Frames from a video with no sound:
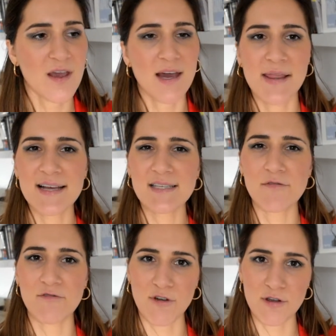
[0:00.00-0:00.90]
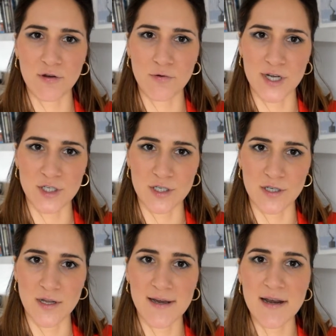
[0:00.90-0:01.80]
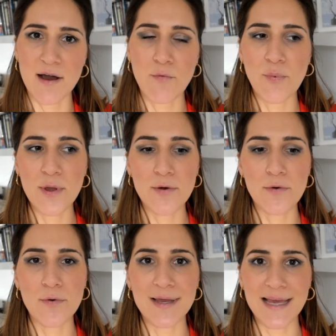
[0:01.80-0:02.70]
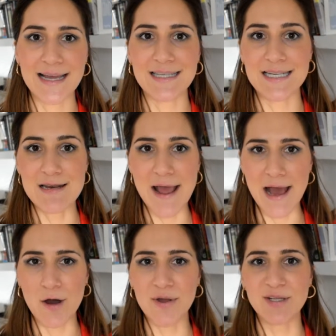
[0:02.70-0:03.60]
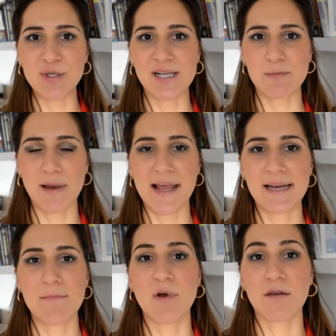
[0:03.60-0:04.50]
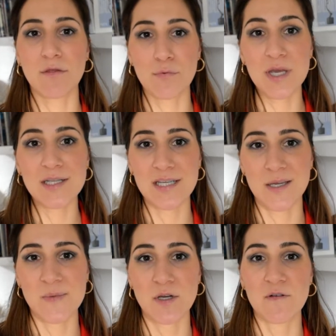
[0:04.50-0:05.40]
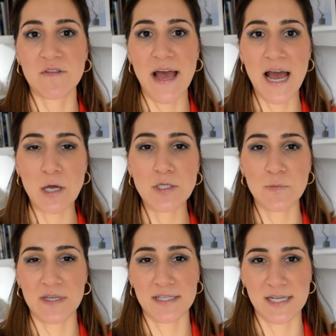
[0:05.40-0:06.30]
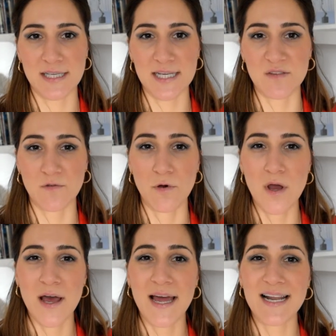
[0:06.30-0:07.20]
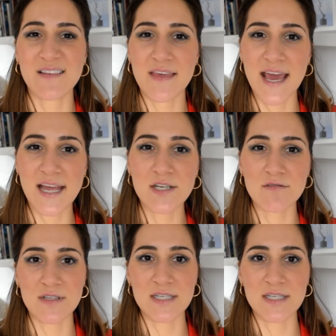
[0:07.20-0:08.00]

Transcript: And that's a very good question, and I will get now into explaining my 3 tips of how to be successful and at the end of the